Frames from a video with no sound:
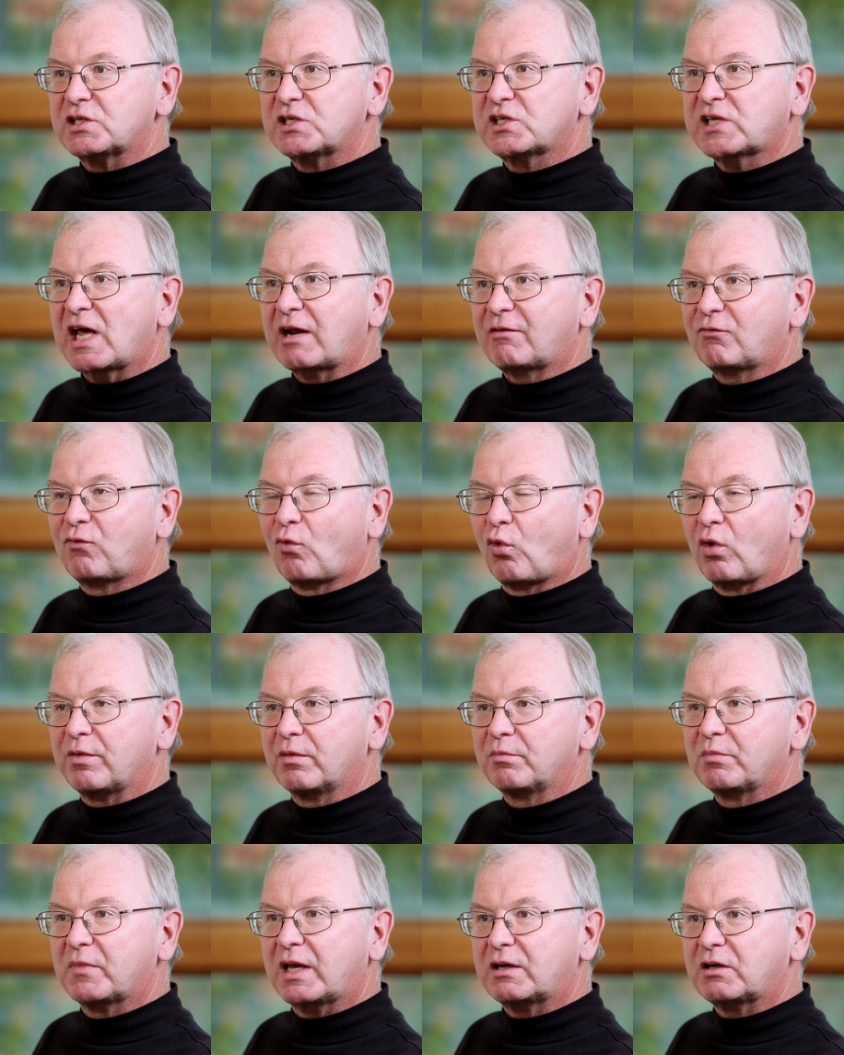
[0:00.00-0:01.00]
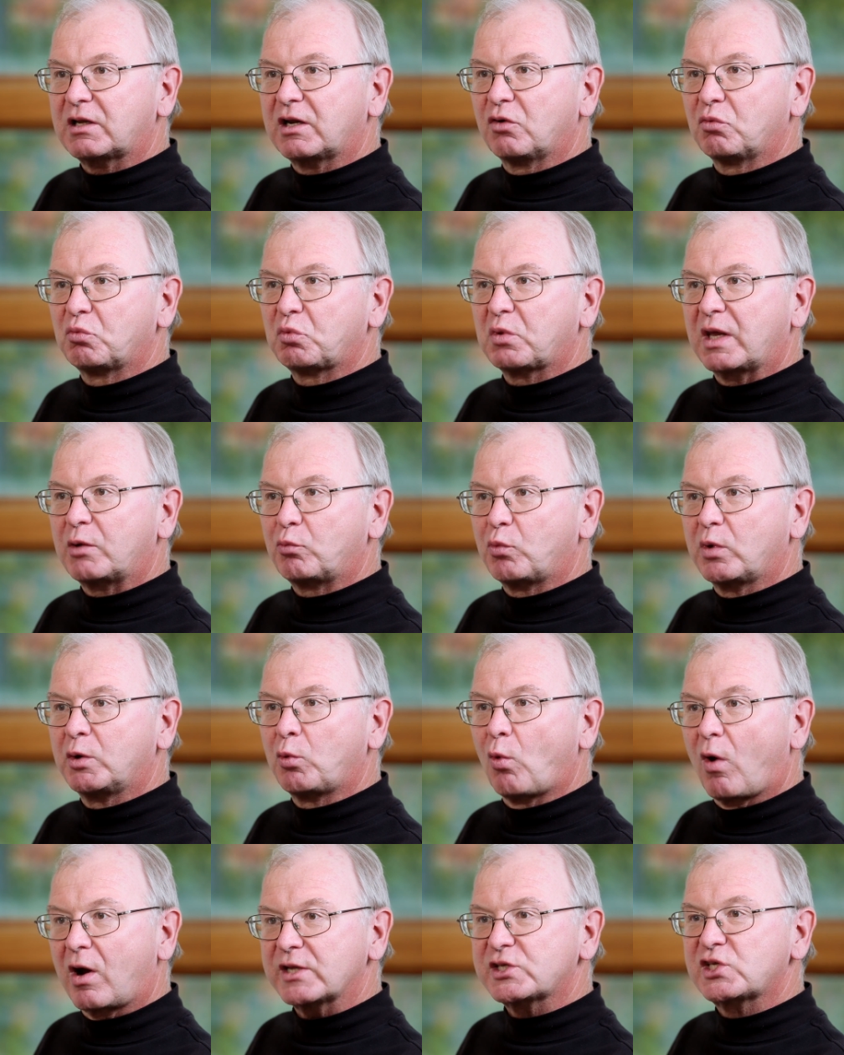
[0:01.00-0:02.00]
set for them that you know that we
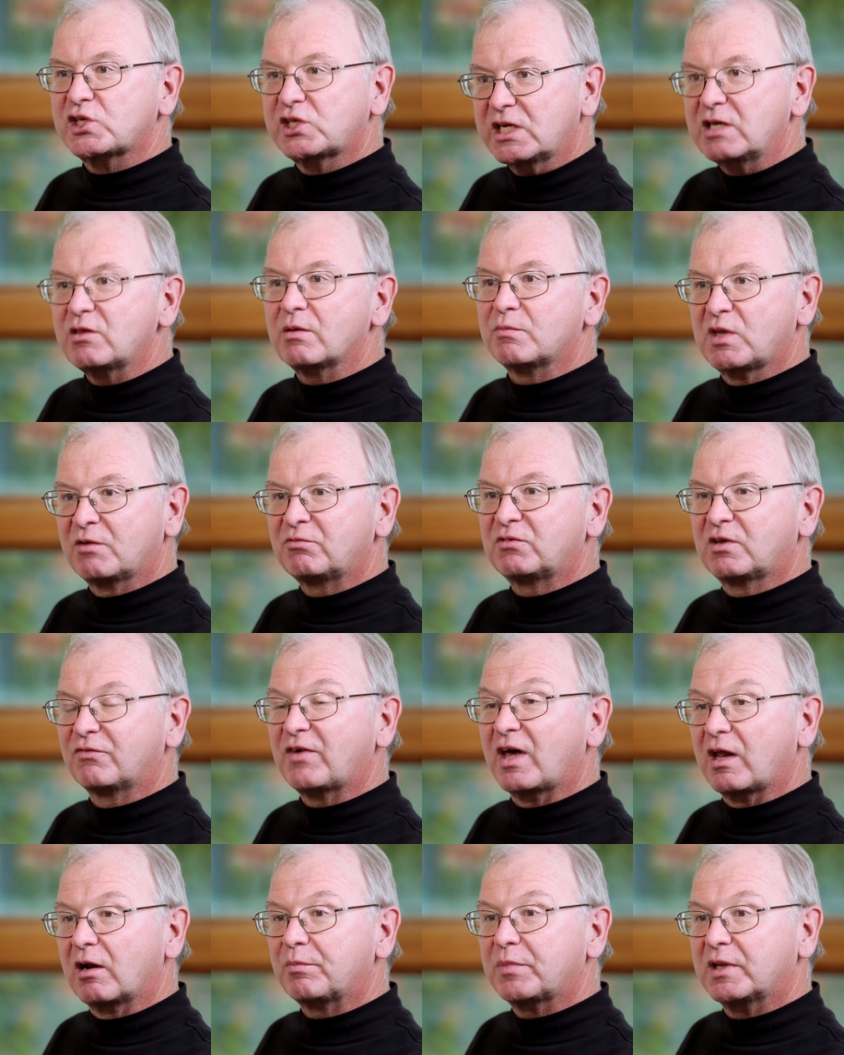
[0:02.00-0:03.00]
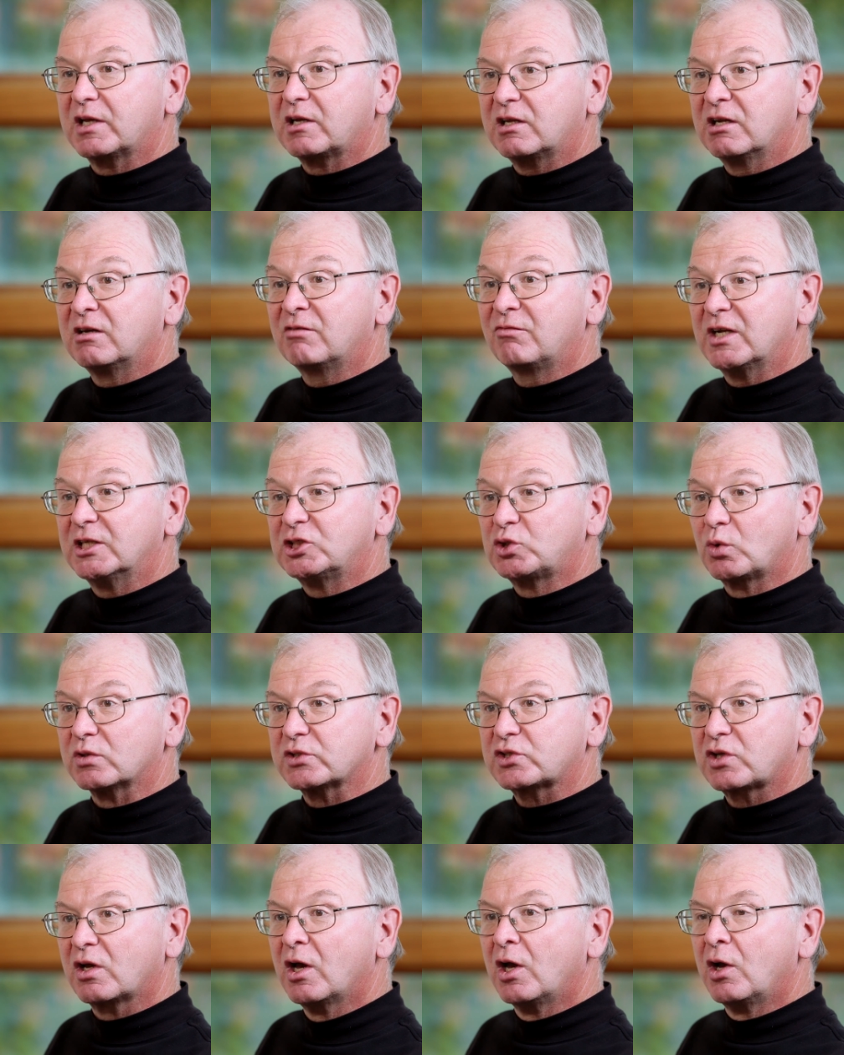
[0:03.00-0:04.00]
want to see them to develop into
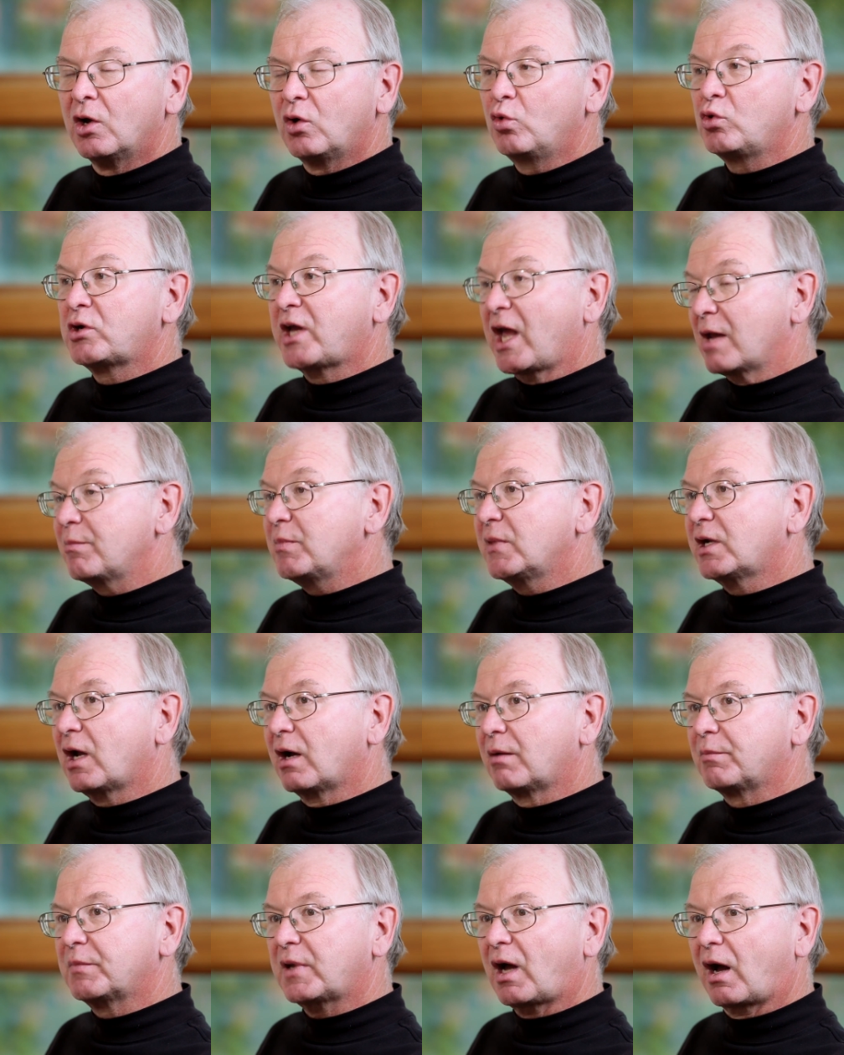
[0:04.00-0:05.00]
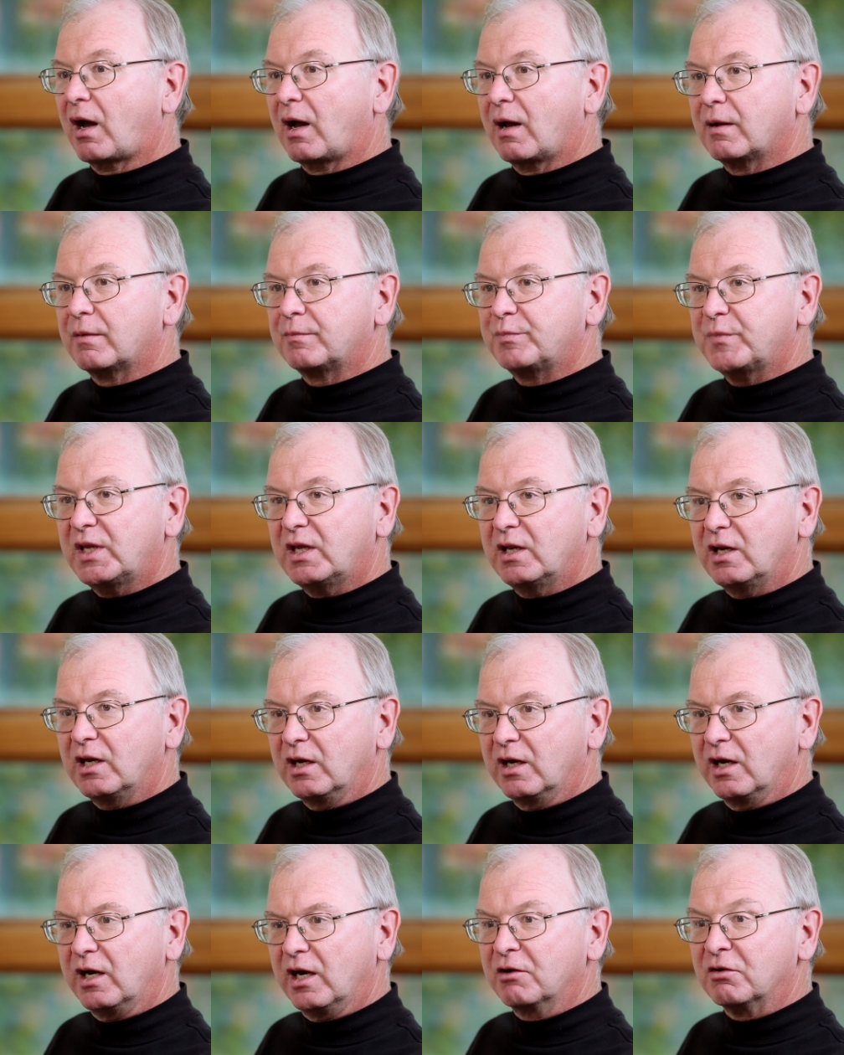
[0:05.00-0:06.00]
individuals who can become um,
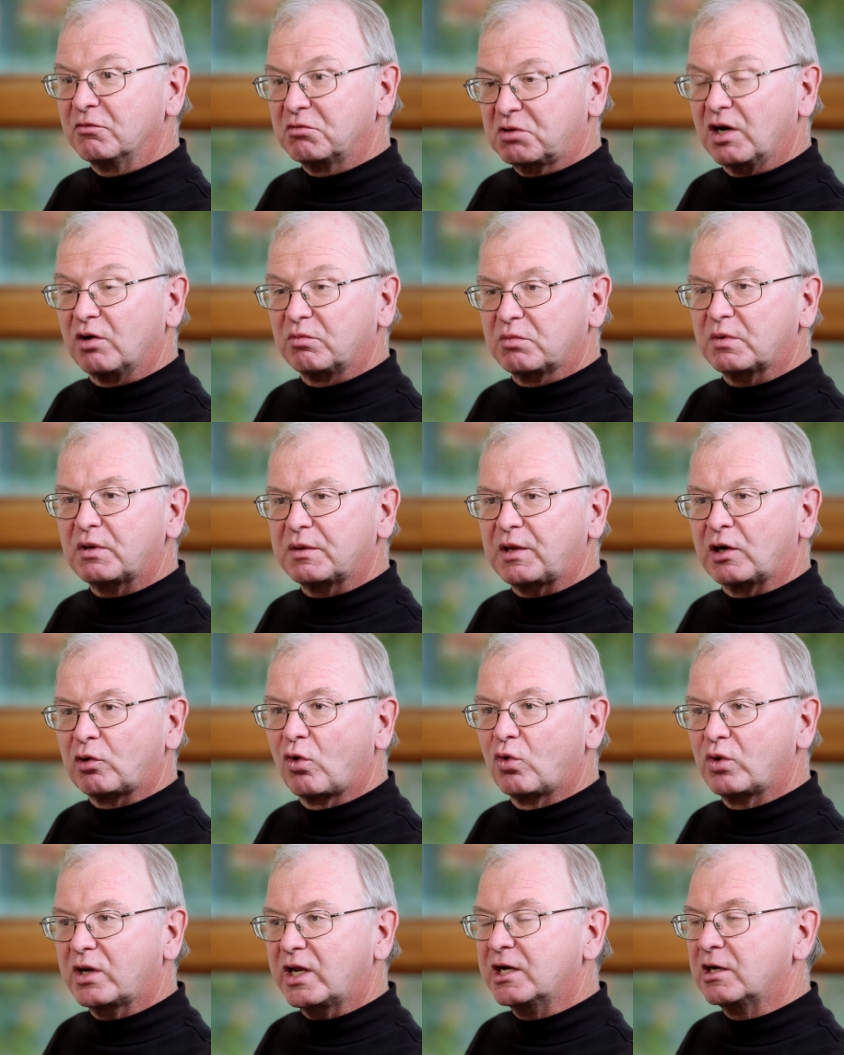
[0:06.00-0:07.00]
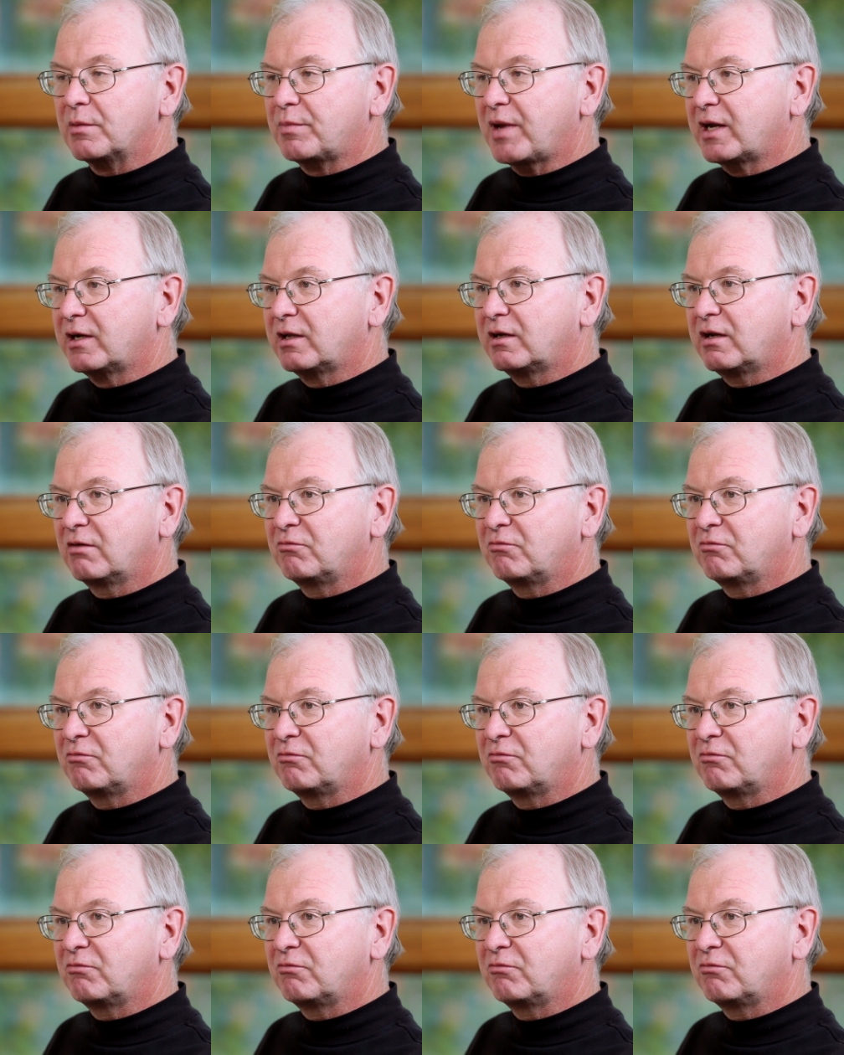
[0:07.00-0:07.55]
in, you know their own independent